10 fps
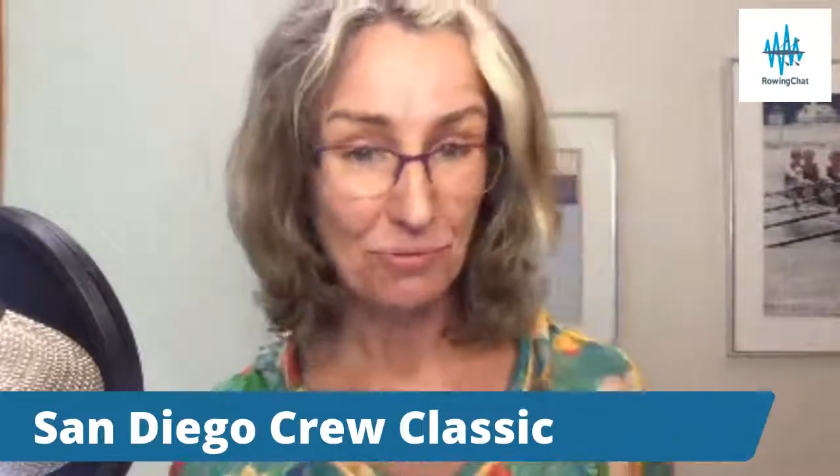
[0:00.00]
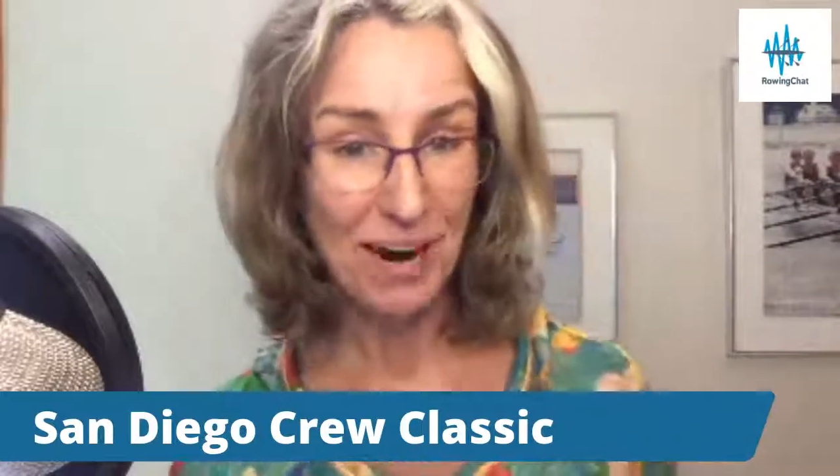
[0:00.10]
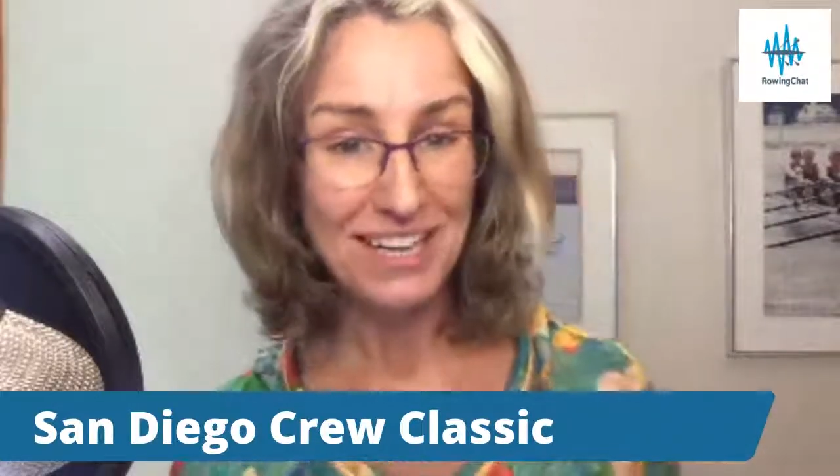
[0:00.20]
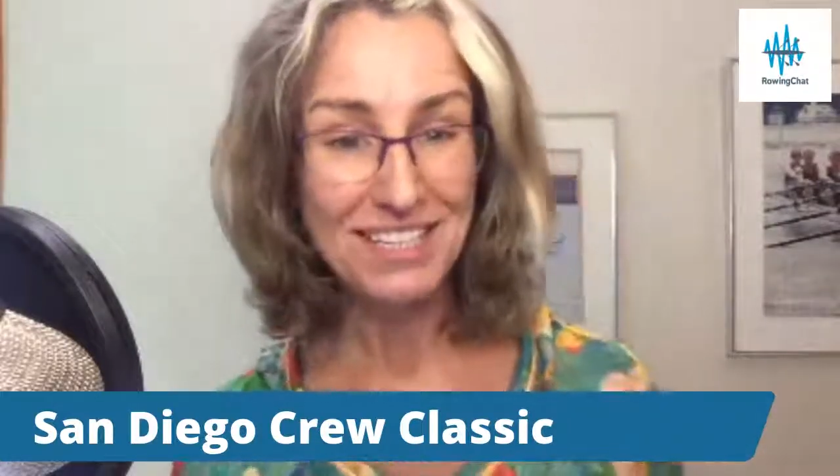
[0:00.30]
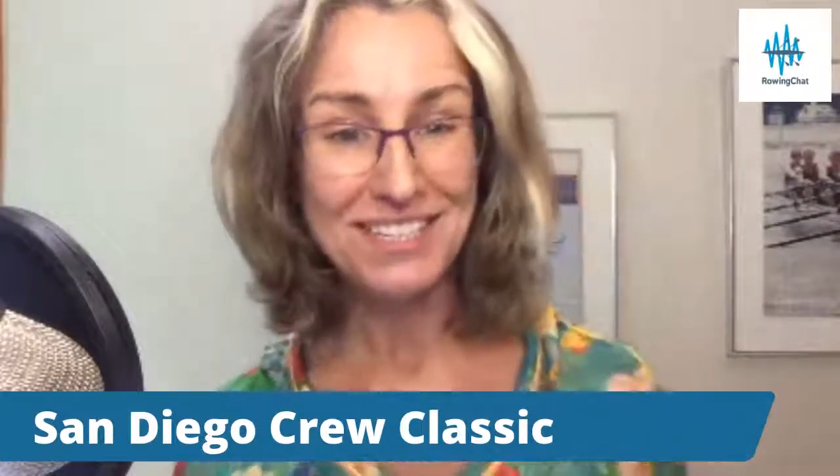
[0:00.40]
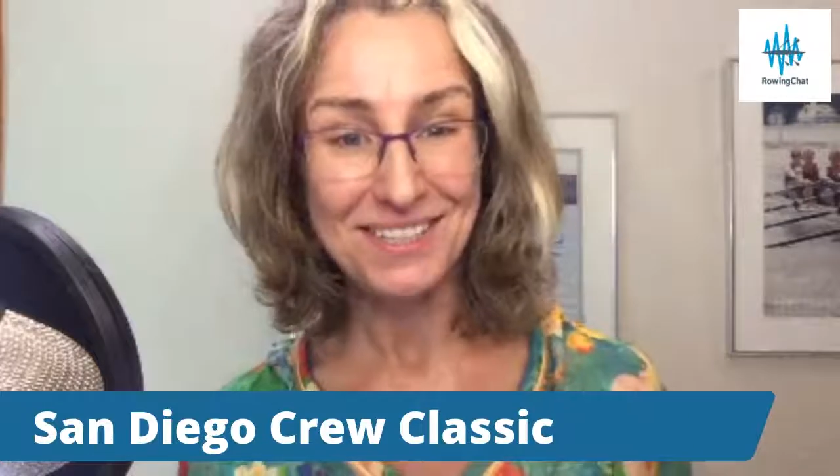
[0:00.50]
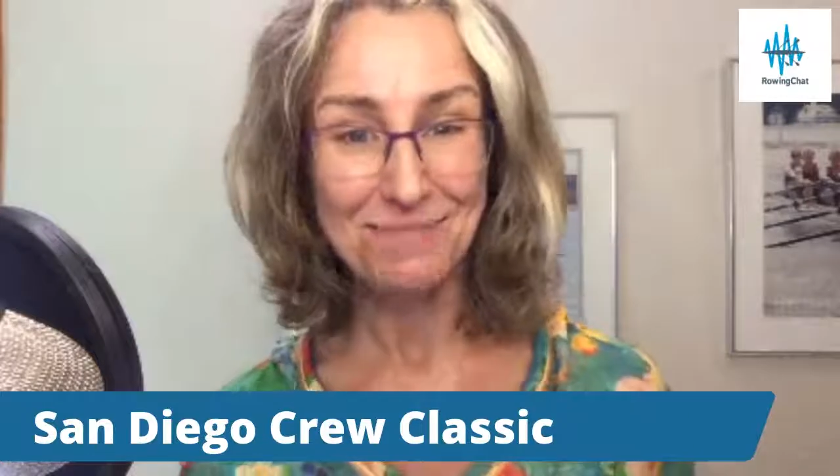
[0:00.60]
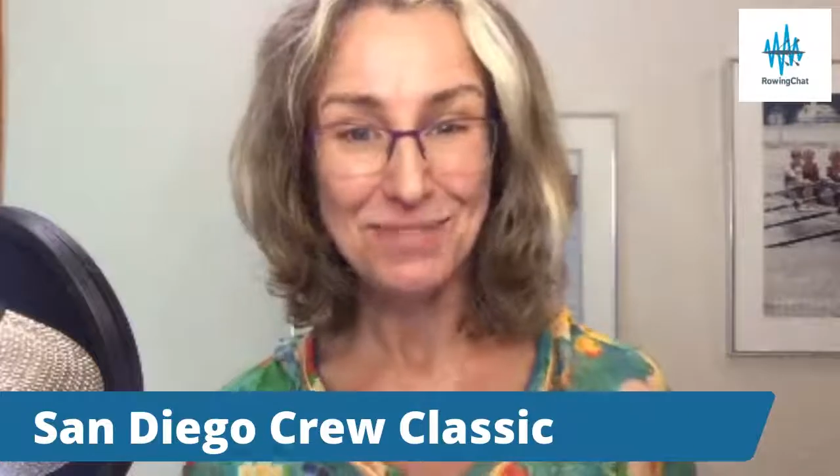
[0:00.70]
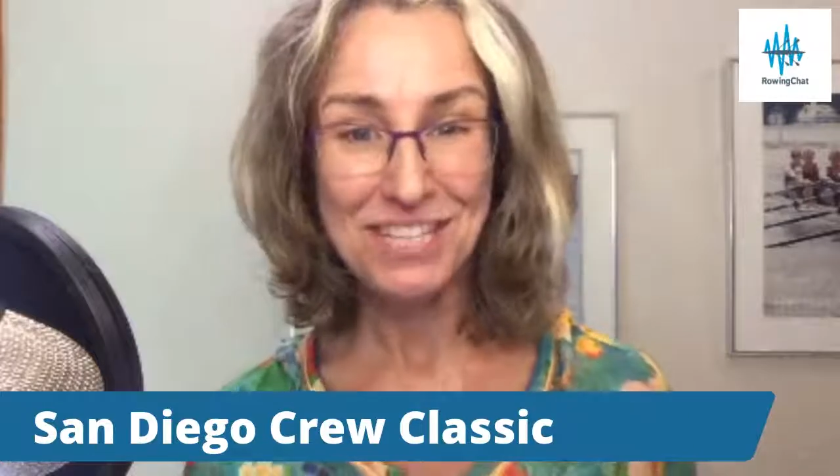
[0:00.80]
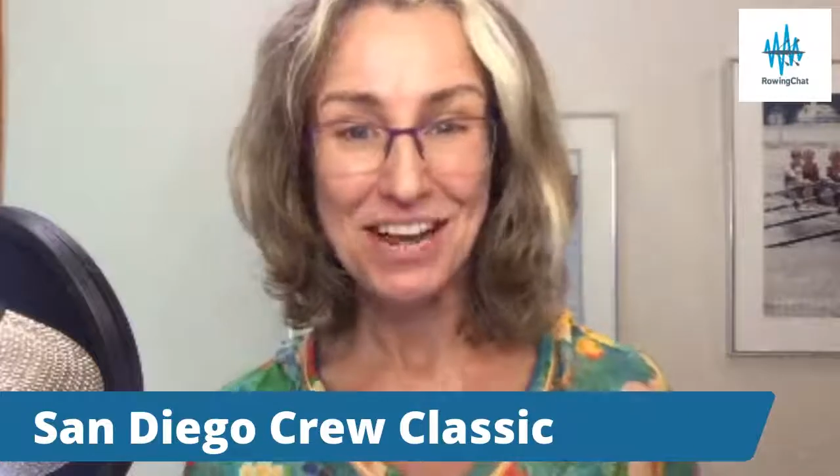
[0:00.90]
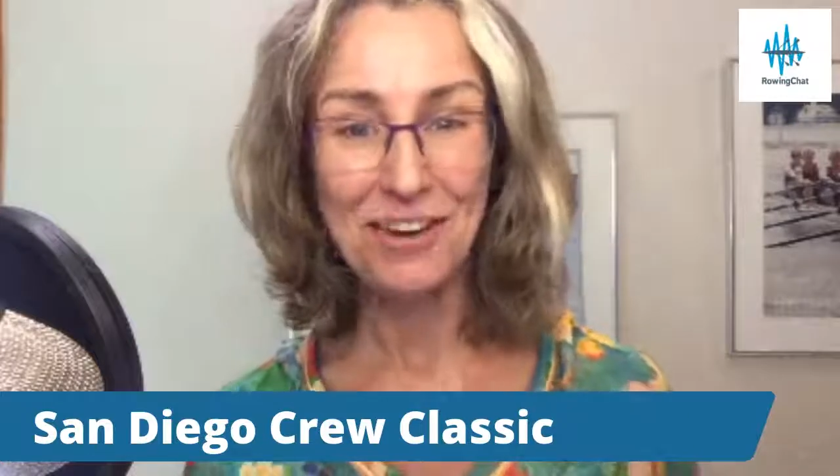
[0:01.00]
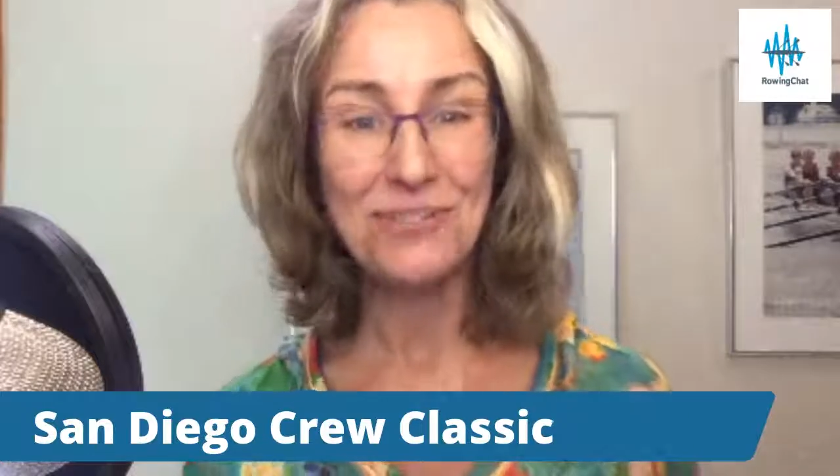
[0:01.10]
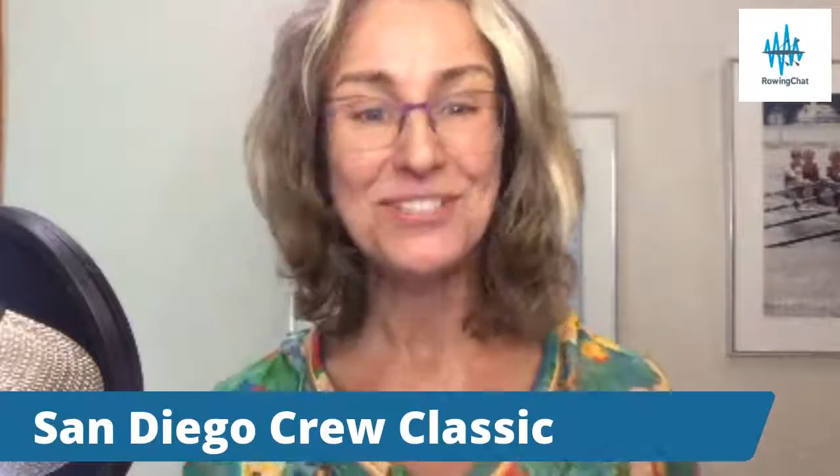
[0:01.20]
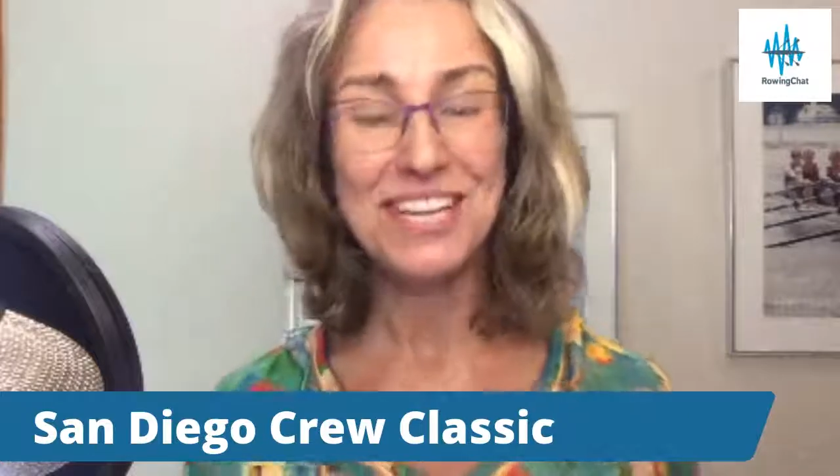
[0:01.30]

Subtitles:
race themselves